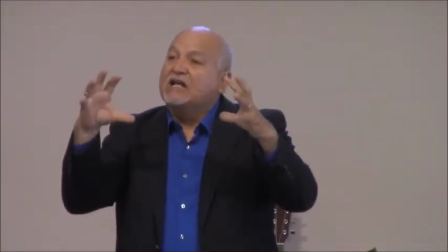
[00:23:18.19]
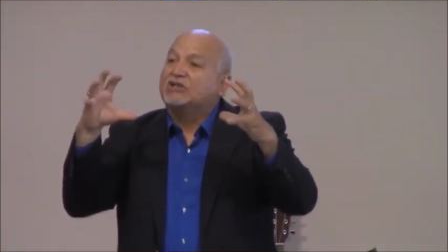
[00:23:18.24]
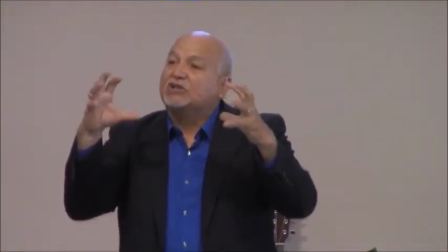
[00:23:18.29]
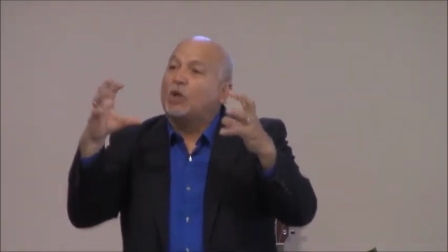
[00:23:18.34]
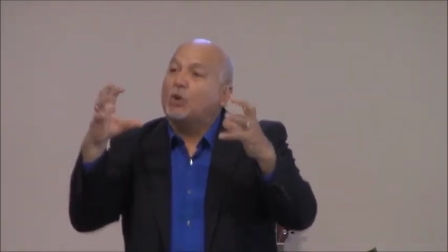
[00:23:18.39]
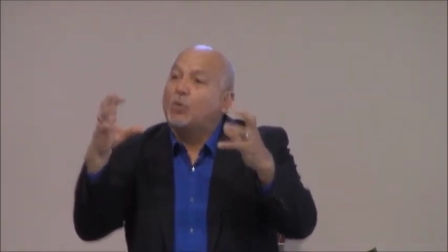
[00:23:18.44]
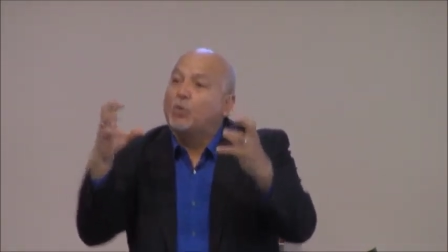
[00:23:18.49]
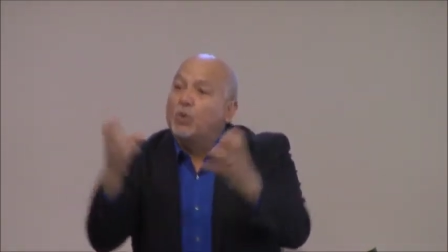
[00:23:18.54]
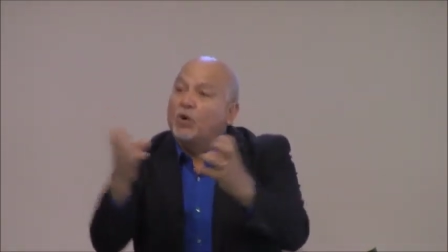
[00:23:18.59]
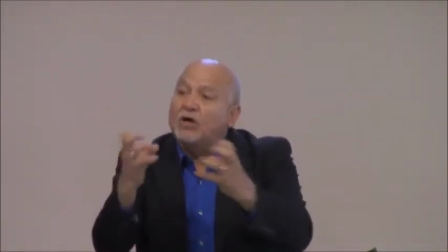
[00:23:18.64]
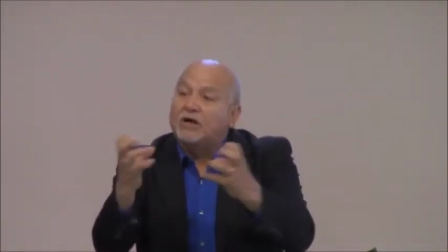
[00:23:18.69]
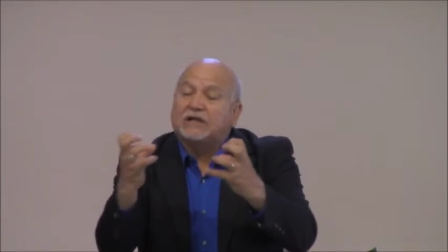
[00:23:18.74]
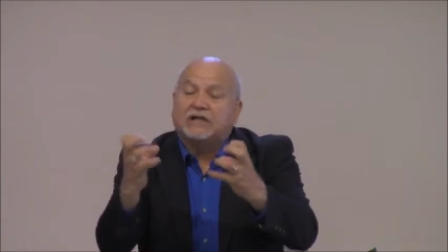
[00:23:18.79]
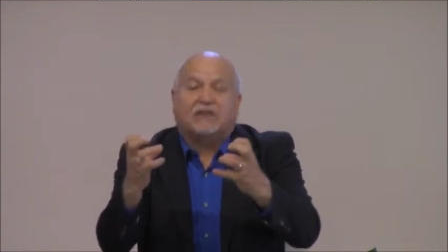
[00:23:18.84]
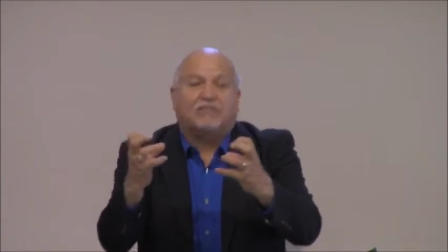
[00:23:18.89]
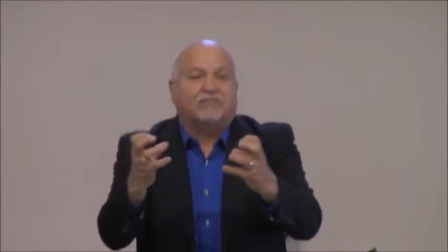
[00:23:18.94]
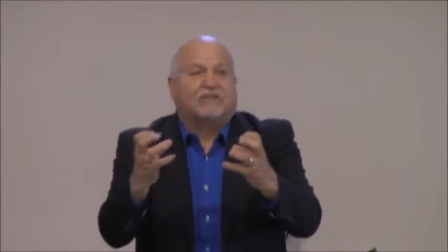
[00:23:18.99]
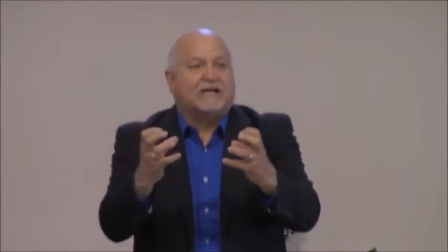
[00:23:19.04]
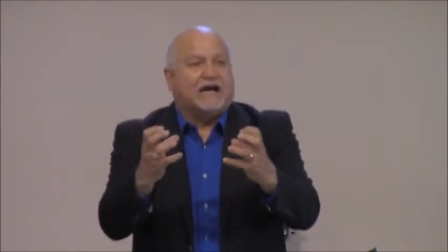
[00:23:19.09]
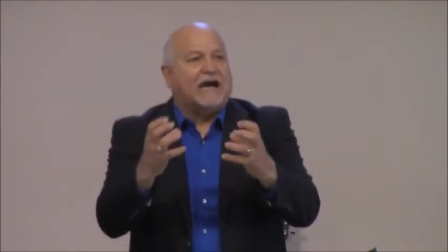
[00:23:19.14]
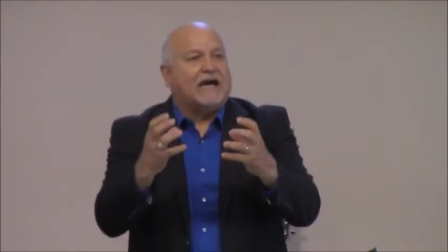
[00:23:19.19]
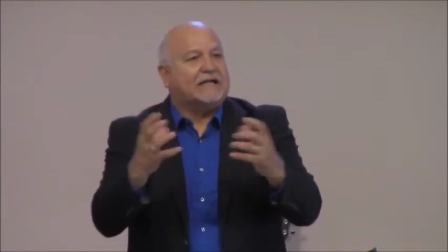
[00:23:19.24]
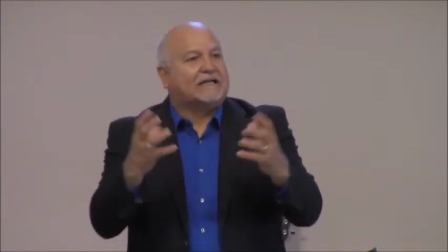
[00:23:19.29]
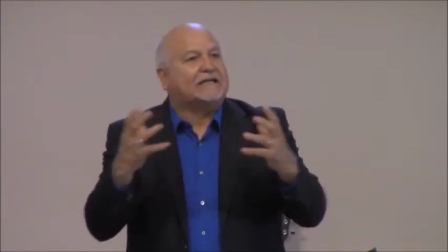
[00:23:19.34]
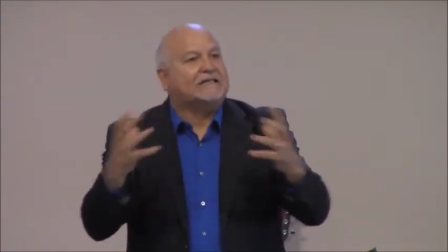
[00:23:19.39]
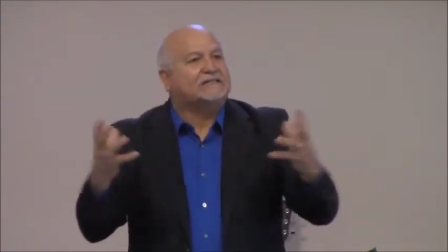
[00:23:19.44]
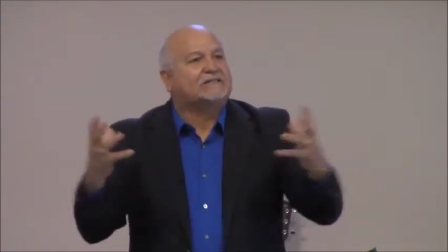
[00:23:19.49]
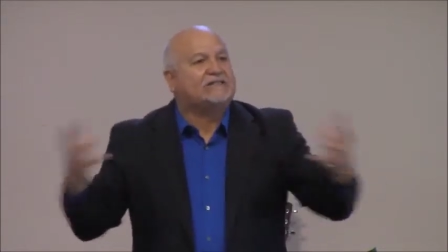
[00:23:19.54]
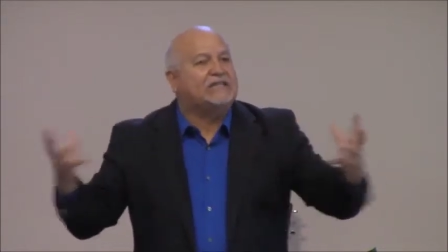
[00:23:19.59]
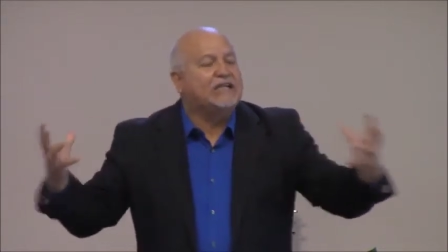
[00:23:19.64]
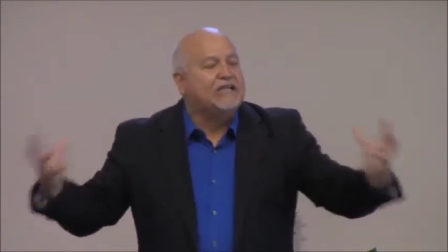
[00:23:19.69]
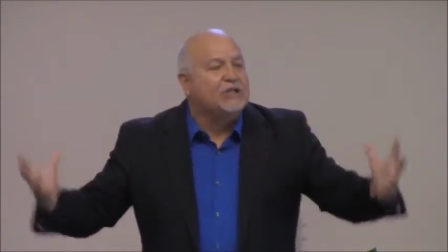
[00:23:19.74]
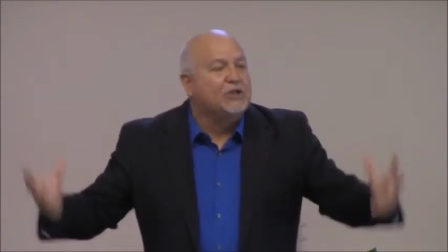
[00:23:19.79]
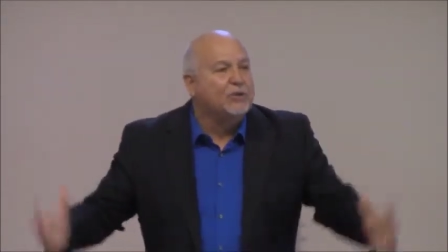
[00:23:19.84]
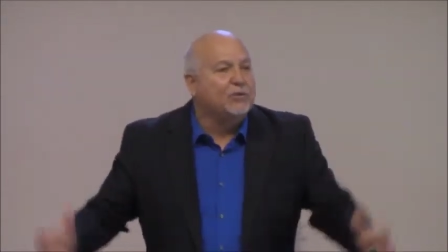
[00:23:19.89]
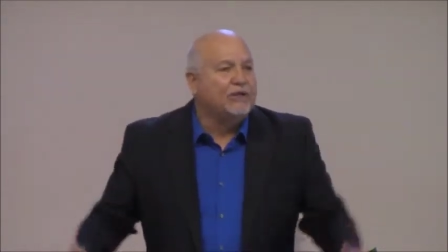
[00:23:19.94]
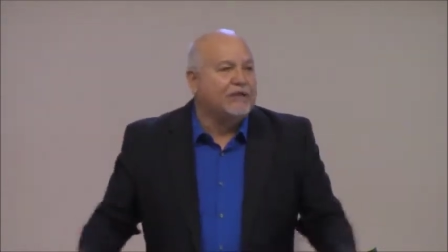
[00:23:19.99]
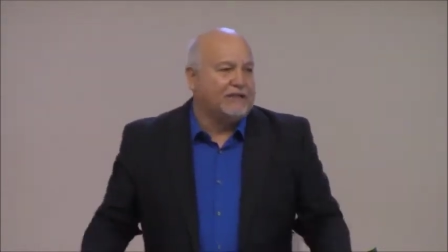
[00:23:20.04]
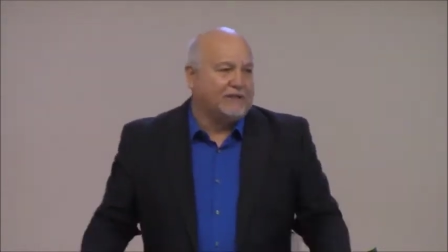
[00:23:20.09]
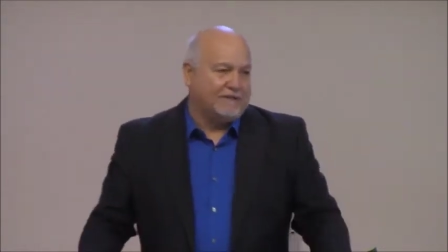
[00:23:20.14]
the work of God
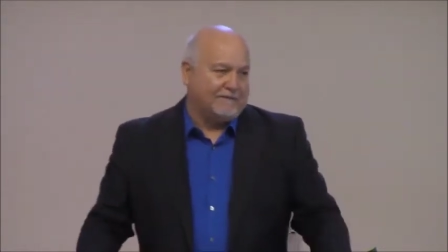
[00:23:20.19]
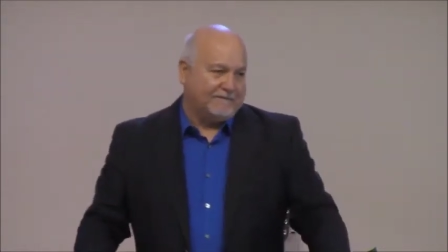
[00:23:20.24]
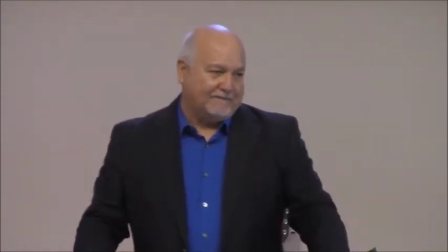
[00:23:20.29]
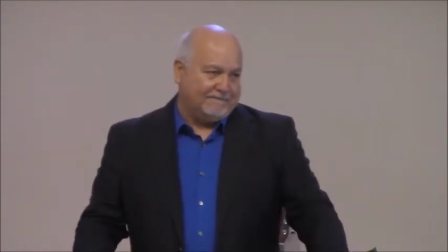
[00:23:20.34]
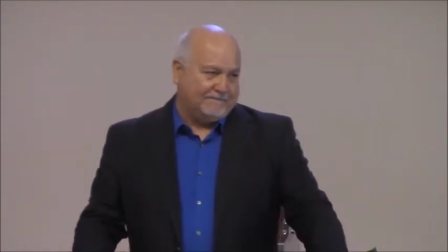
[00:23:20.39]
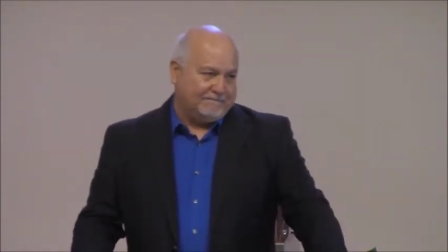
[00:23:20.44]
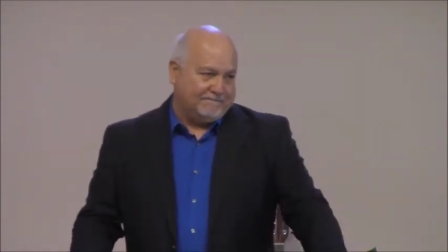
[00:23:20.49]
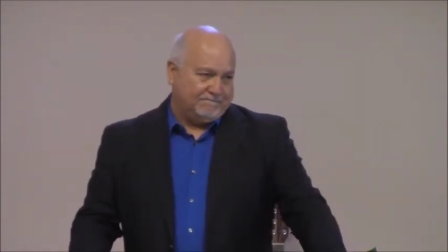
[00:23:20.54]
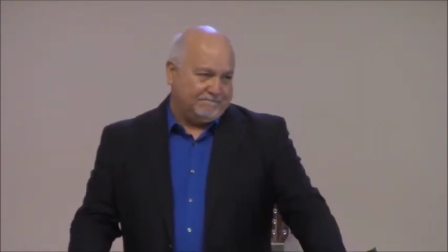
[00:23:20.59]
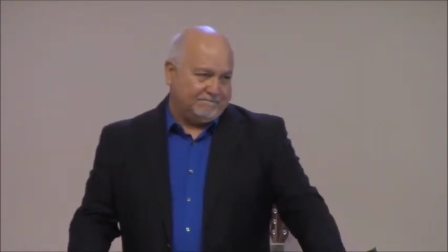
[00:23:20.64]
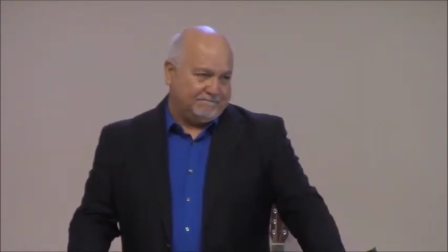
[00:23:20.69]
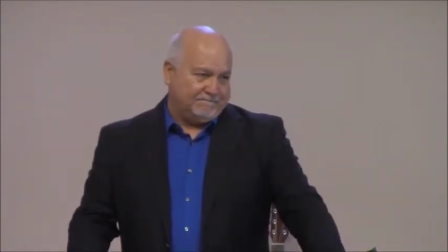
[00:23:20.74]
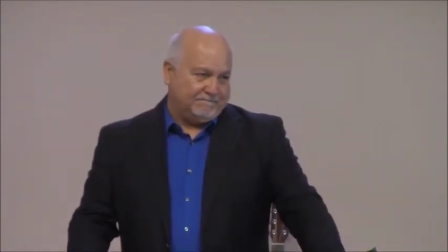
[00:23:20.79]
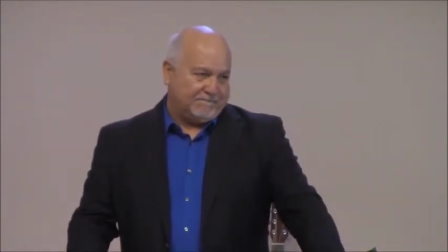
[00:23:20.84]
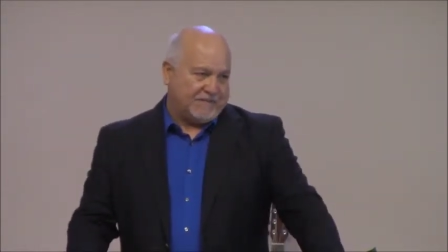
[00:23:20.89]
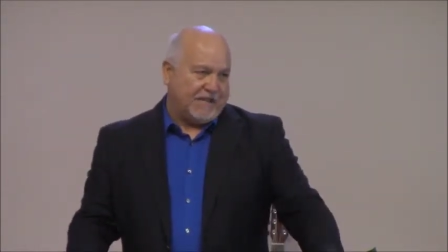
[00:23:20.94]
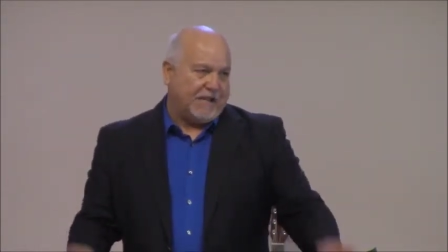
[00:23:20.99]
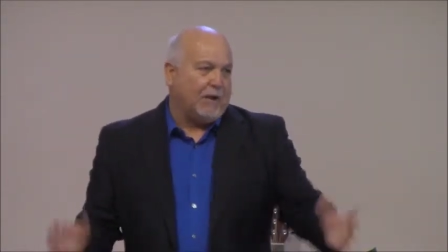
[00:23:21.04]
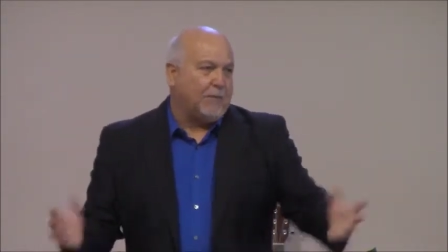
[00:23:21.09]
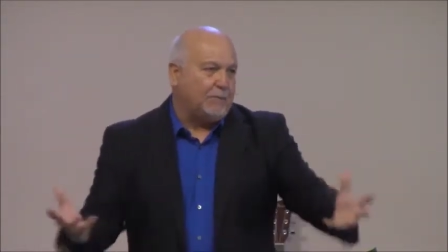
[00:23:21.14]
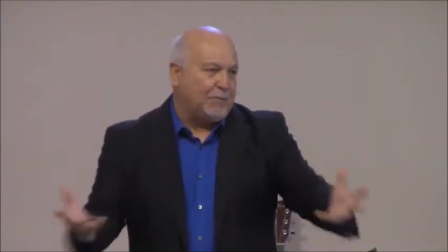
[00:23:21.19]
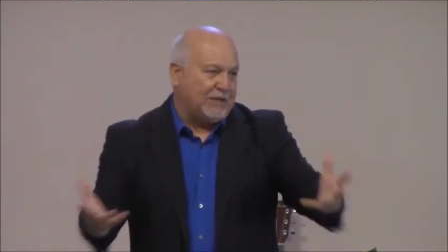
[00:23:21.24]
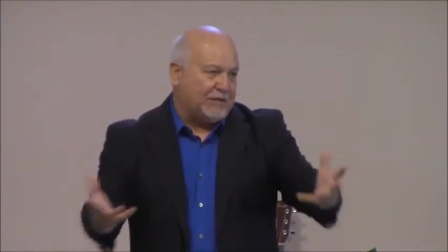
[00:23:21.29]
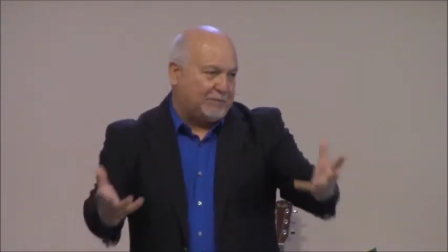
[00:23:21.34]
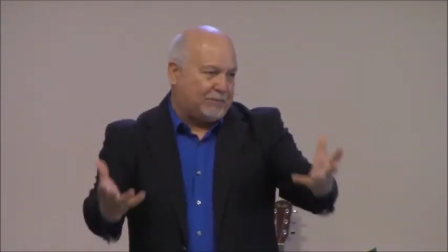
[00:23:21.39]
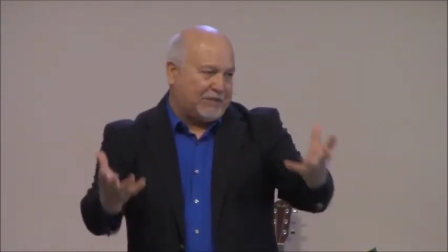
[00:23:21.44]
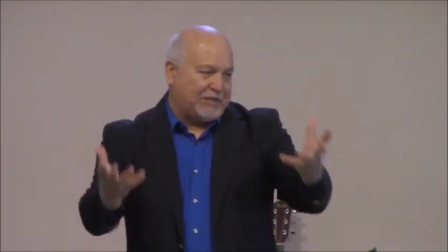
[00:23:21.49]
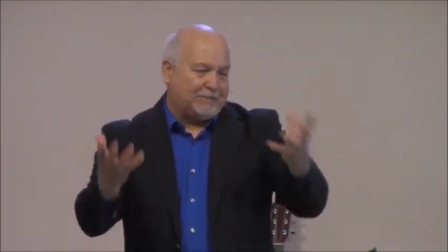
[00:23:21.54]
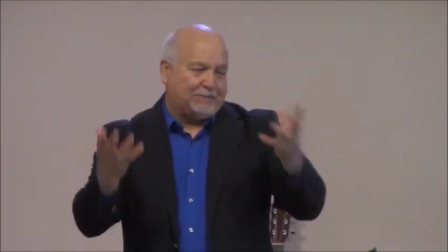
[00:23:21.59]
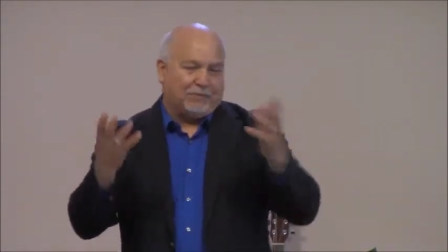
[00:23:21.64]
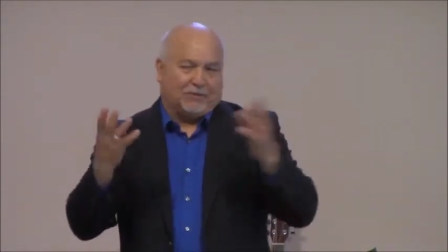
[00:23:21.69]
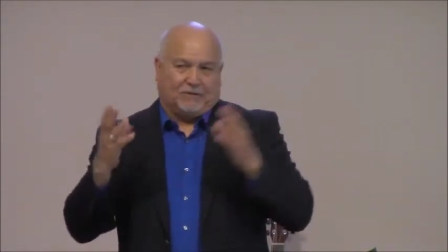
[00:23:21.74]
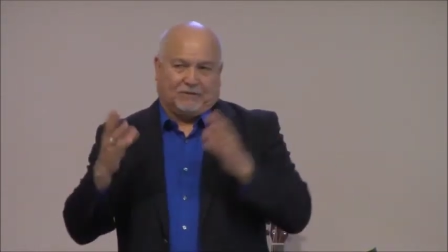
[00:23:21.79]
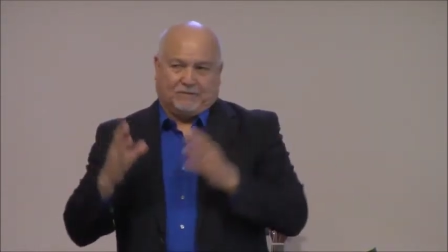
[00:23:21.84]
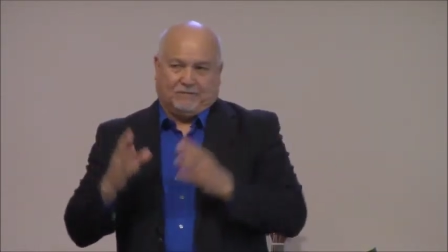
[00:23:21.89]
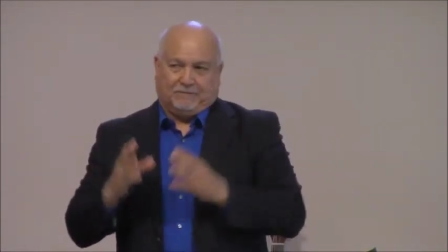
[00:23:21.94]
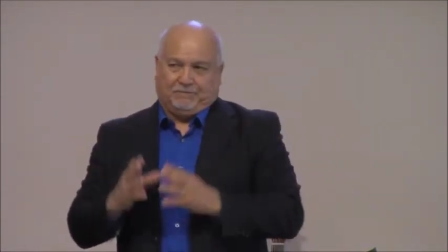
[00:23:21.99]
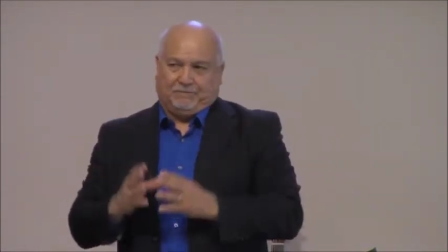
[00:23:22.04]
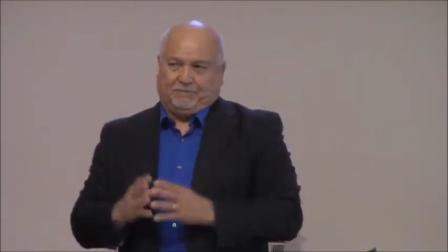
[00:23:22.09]
continuing, helping people.